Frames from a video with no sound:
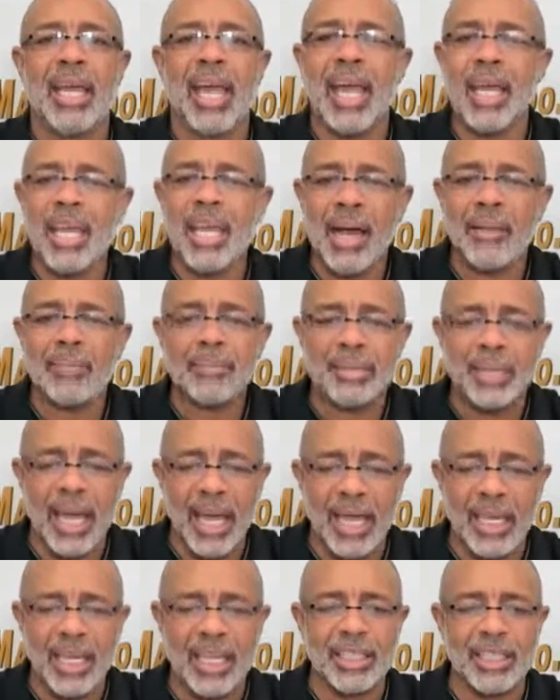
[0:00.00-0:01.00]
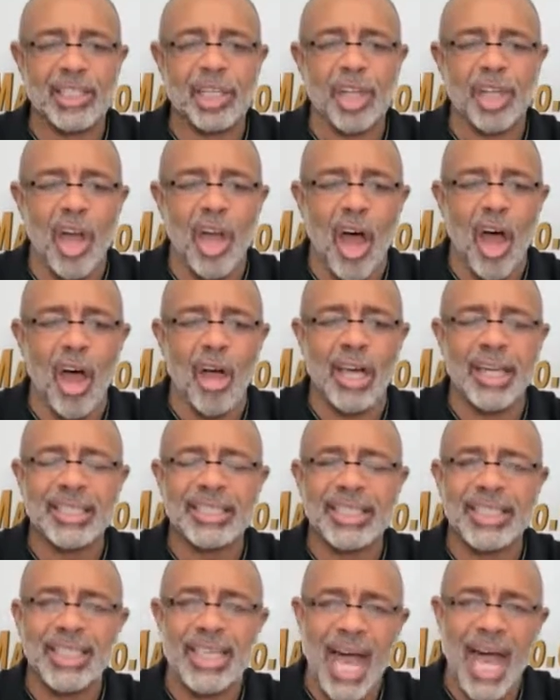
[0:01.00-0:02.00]
And I'm saying, as long
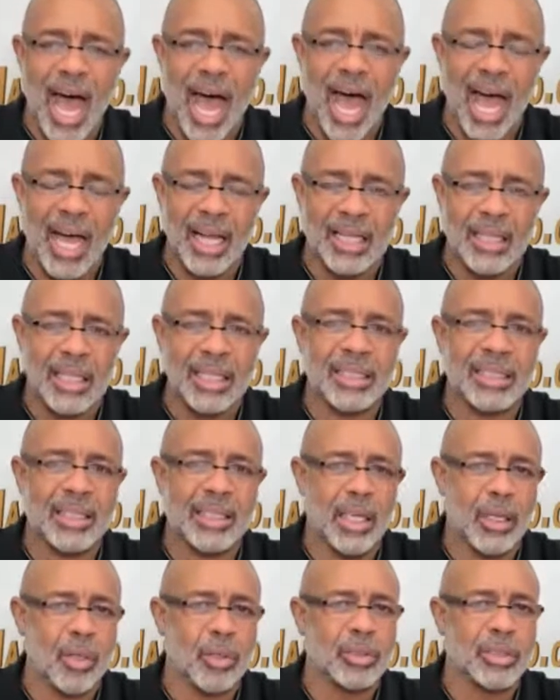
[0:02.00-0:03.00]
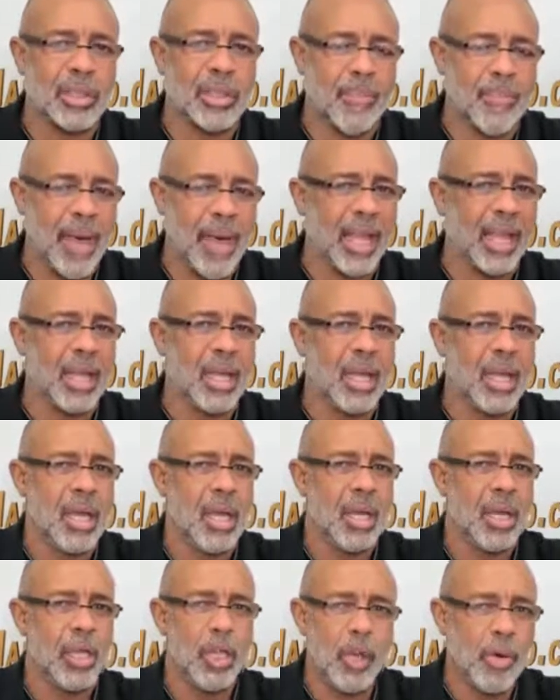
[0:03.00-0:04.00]
as God continues to make
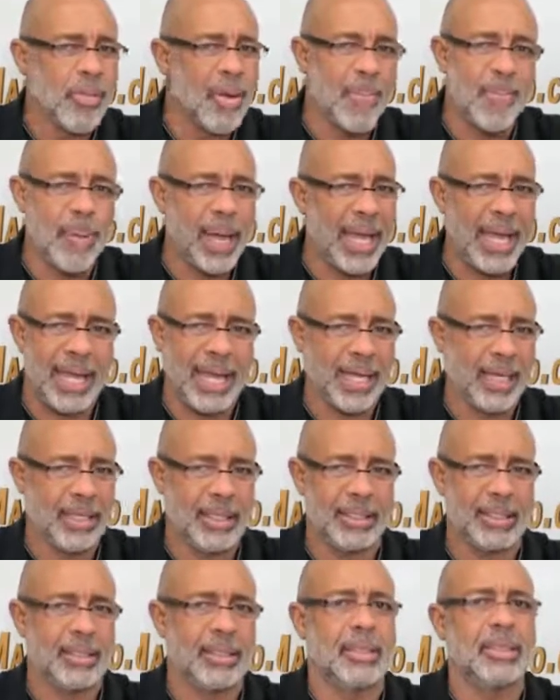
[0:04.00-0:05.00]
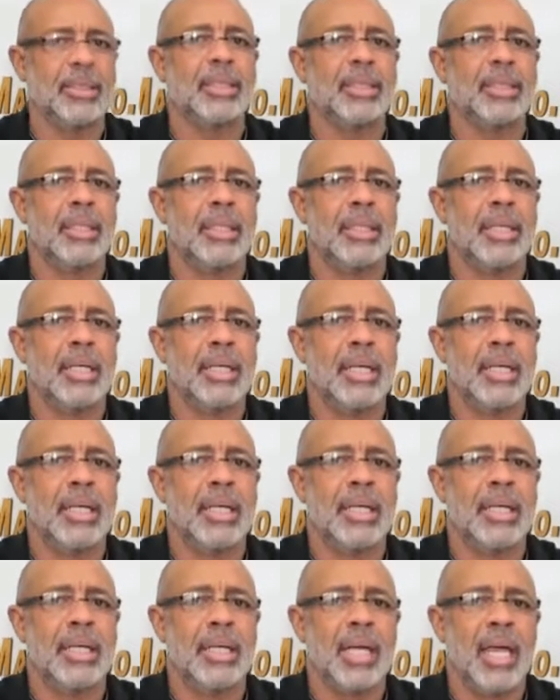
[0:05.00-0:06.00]
human beings,
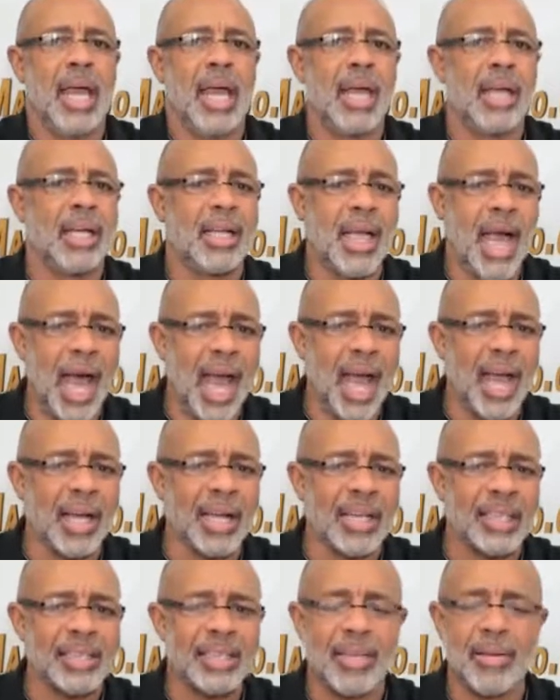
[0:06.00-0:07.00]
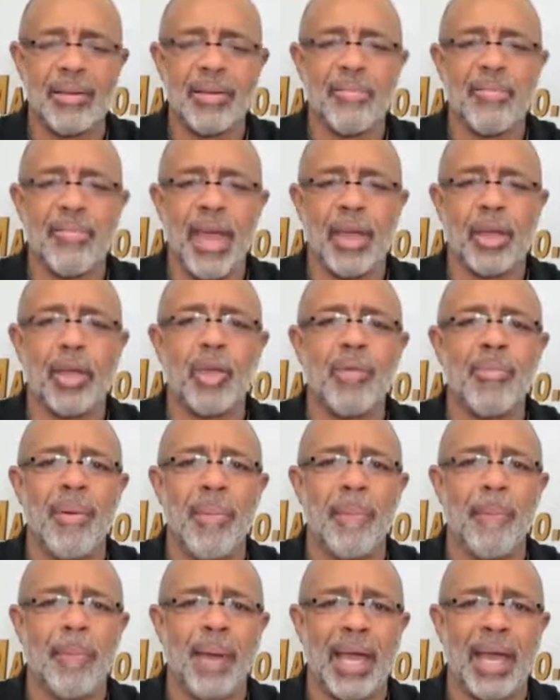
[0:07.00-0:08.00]
and God continues to make
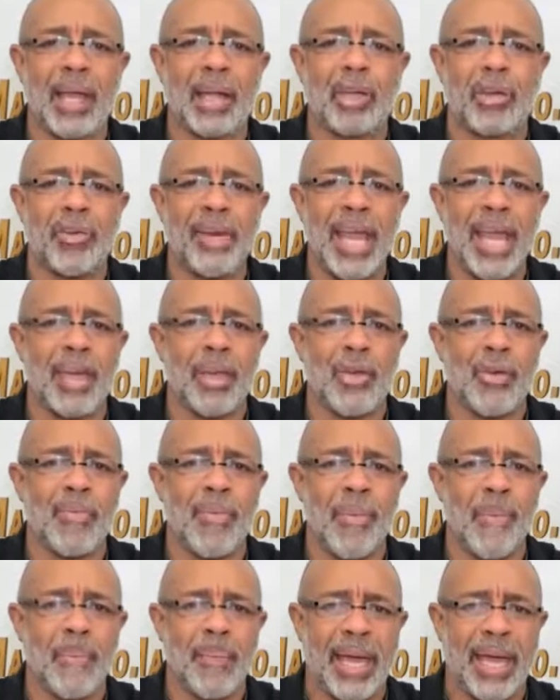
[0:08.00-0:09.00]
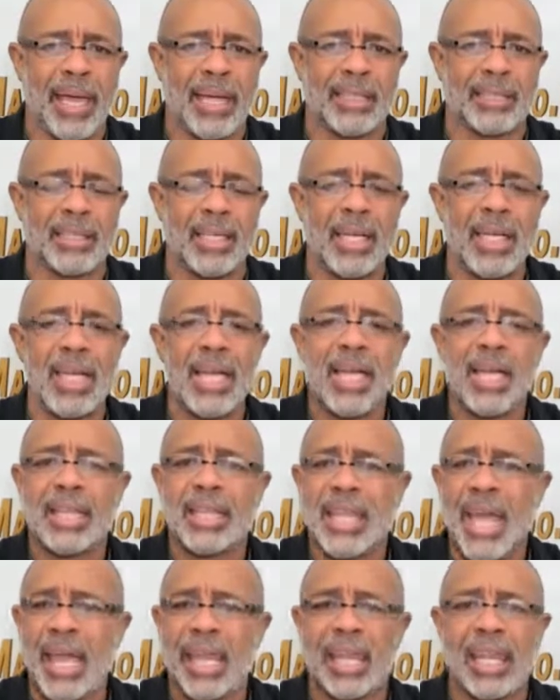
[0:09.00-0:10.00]
create human beings
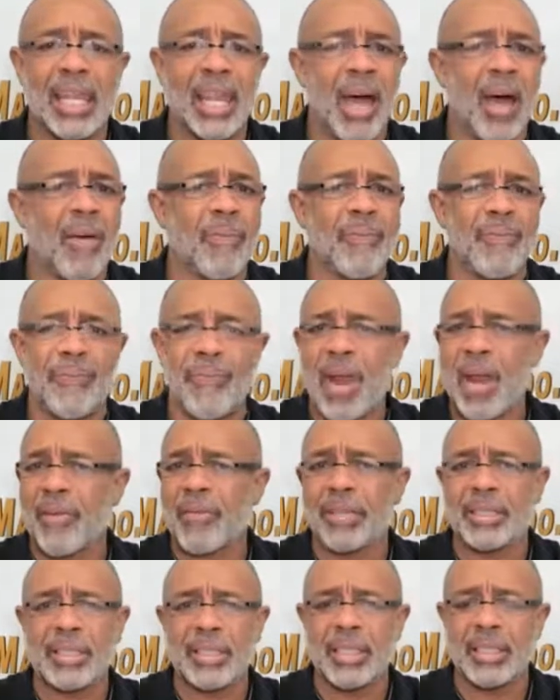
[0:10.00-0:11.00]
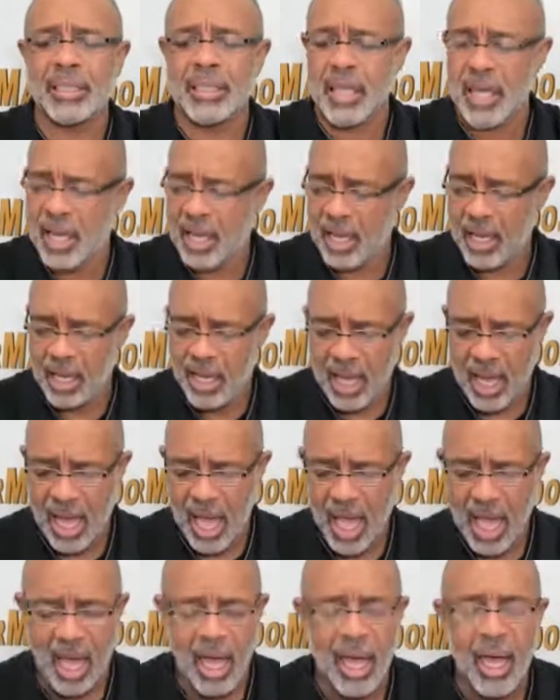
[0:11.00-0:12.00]
that love fragrances,
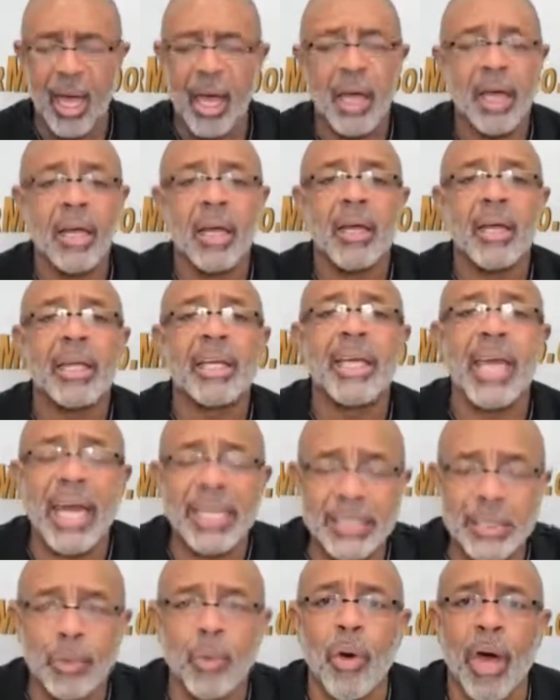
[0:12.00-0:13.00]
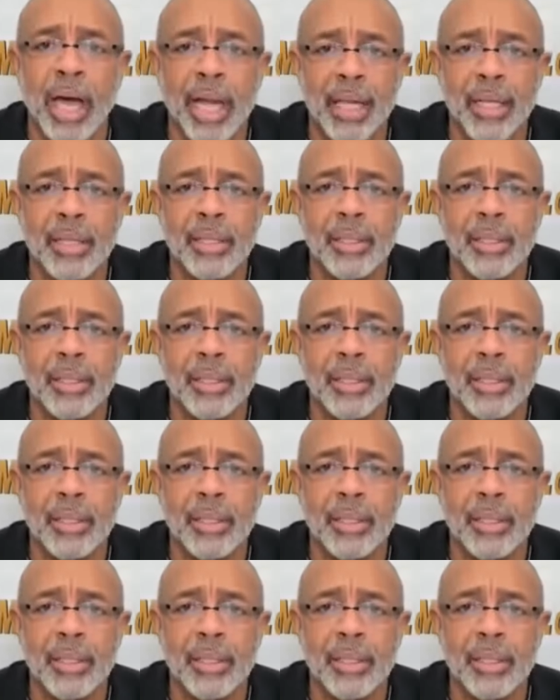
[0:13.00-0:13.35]
guess what?